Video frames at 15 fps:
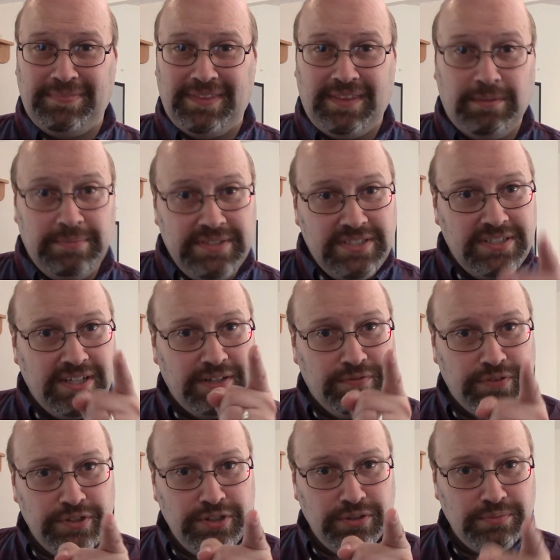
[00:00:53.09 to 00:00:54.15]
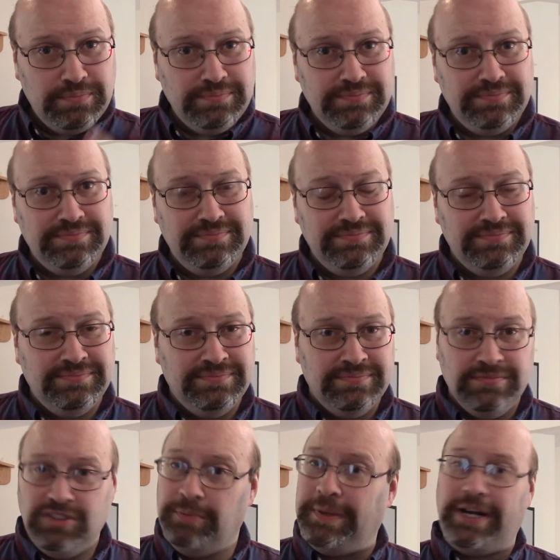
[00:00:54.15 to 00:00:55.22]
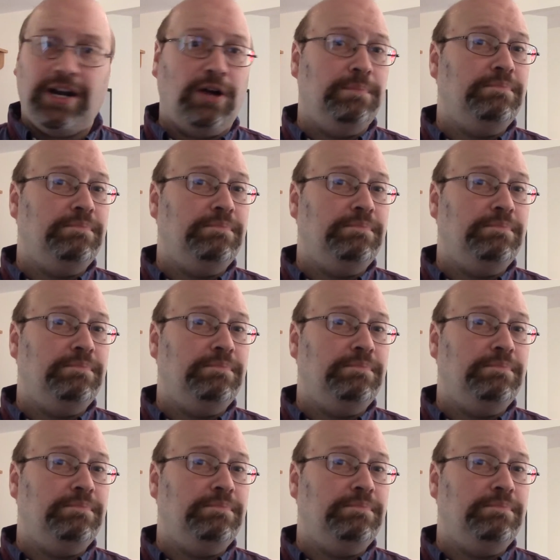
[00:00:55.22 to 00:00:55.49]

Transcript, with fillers: That means He died for you. No matter how